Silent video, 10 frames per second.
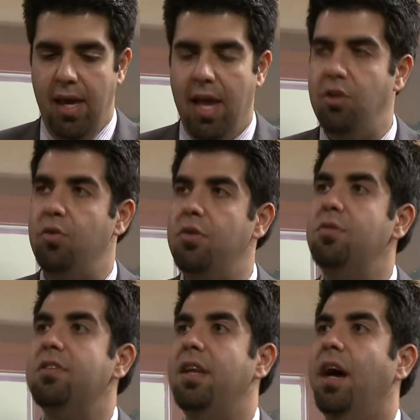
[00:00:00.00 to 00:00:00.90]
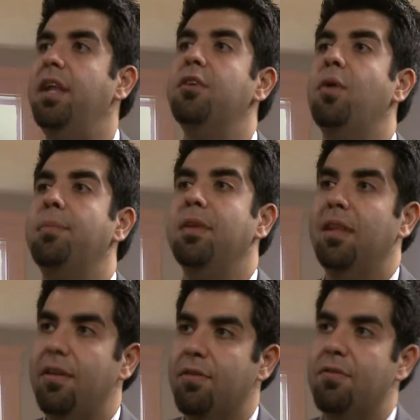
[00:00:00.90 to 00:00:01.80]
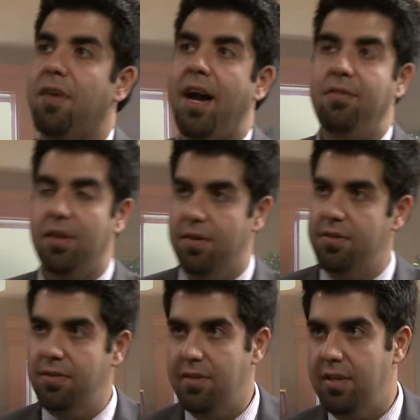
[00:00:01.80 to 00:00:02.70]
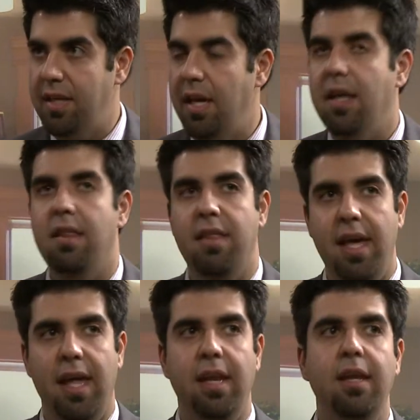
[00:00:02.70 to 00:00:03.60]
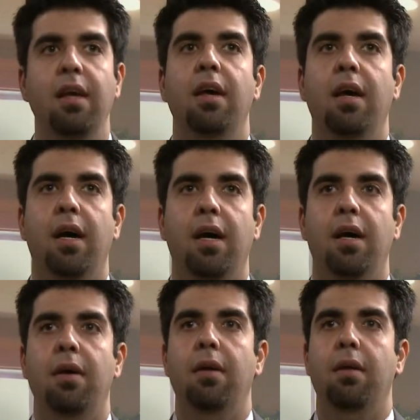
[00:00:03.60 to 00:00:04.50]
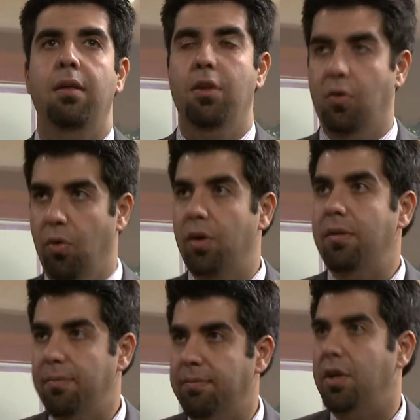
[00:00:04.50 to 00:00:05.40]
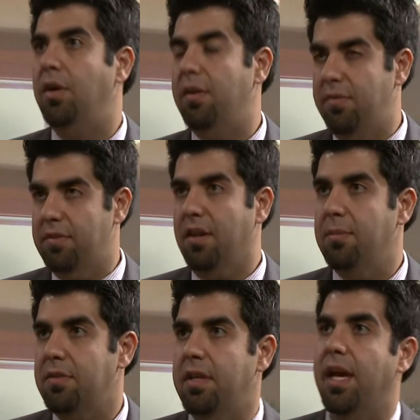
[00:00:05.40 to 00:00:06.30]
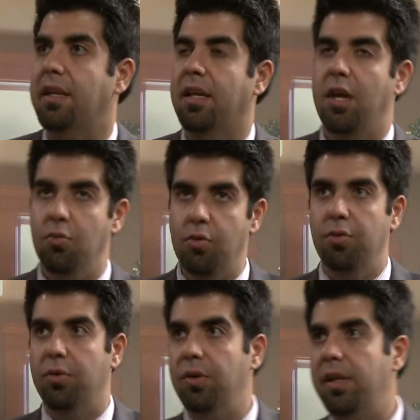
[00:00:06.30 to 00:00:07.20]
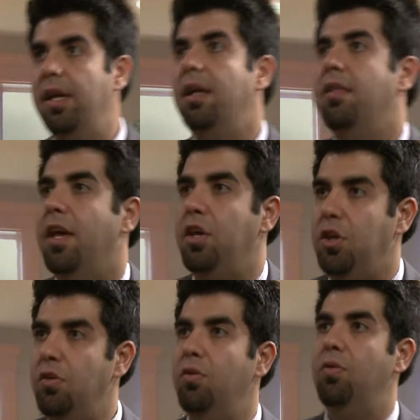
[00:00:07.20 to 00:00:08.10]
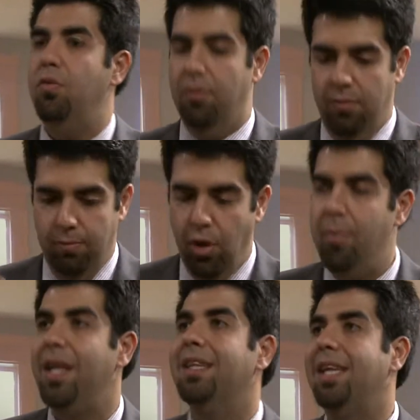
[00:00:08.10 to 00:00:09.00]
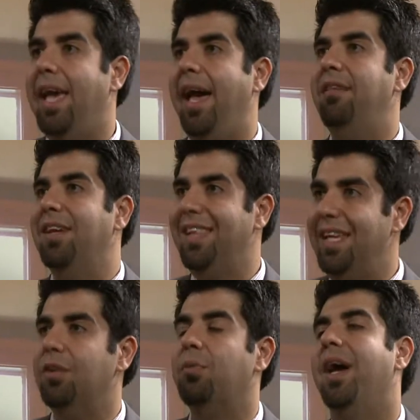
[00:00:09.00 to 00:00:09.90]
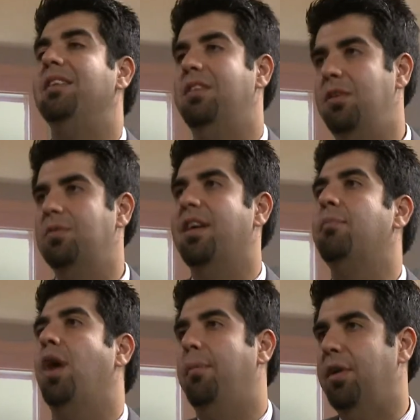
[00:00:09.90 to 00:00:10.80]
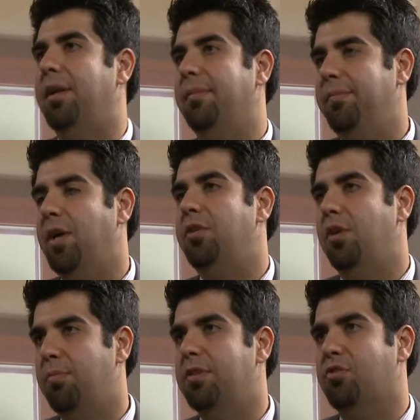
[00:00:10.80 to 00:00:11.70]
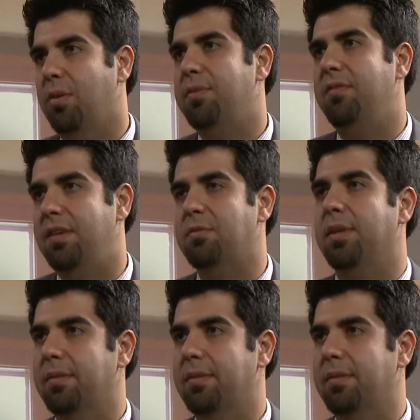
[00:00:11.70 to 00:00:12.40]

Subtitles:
And you use it uninterruptedly for 5 years, then the court, if this comes to that, can rule that you permanently have a legal right to use that property under a prescriptive easement.